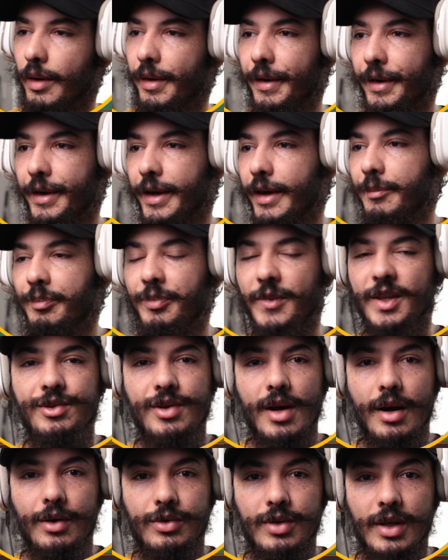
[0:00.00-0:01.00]
Okay, it's
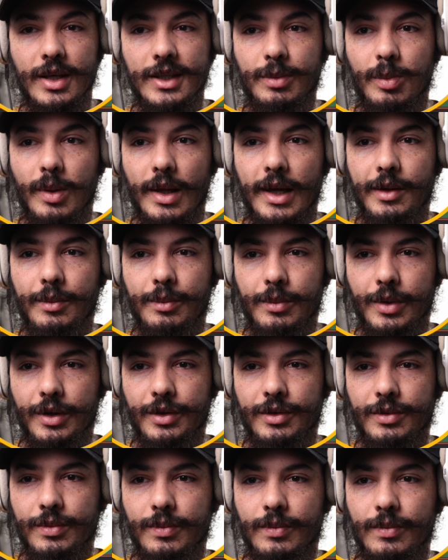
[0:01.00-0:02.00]
hard to explain,
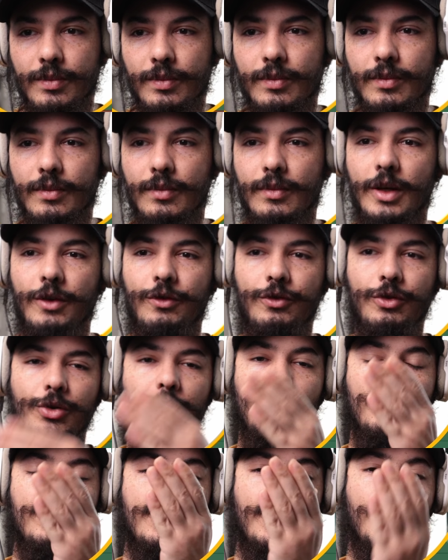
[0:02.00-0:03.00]
but if you
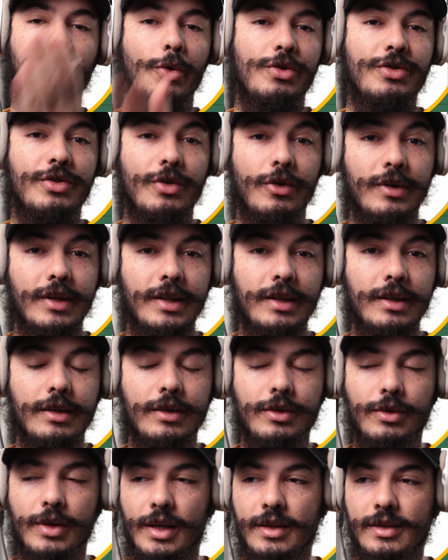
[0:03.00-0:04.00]
use the noise only,
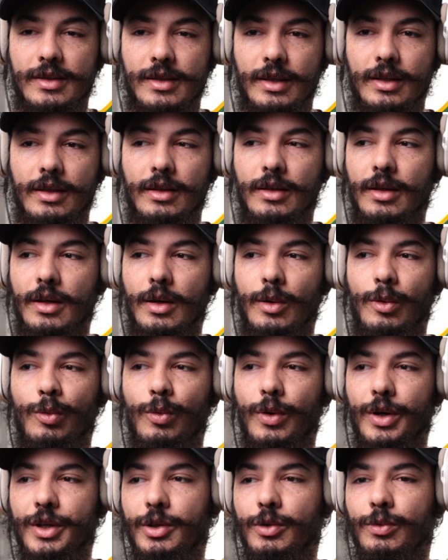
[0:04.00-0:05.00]
you can see
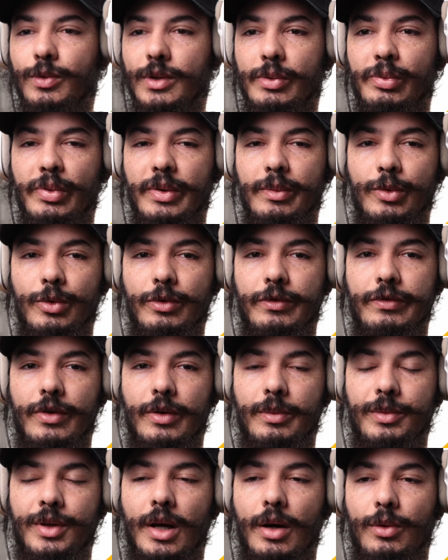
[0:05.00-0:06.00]
what you will remove
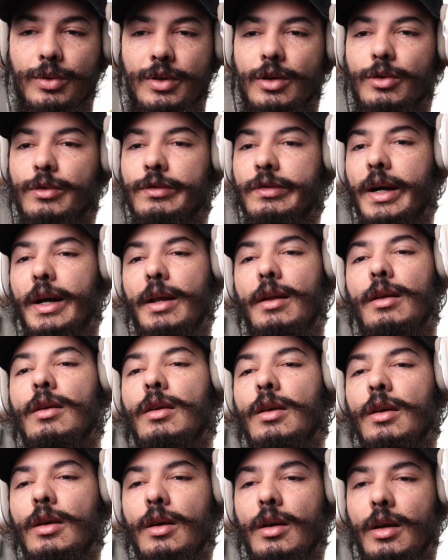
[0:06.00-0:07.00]
from the audio
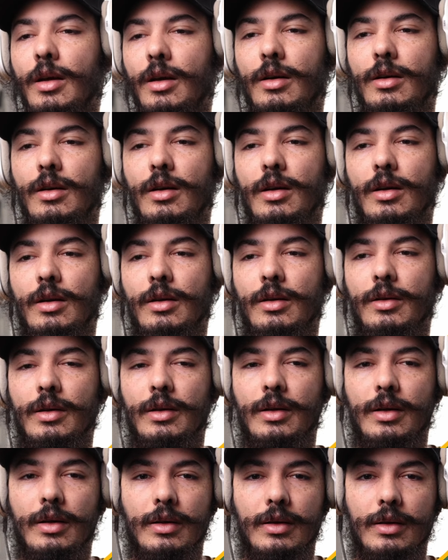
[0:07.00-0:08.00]
file.
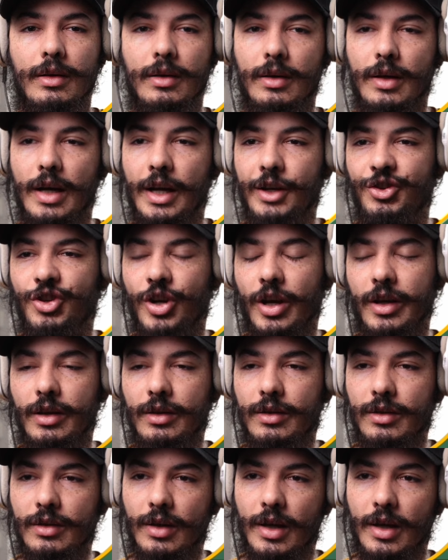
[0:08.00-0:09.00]
Uncheck it,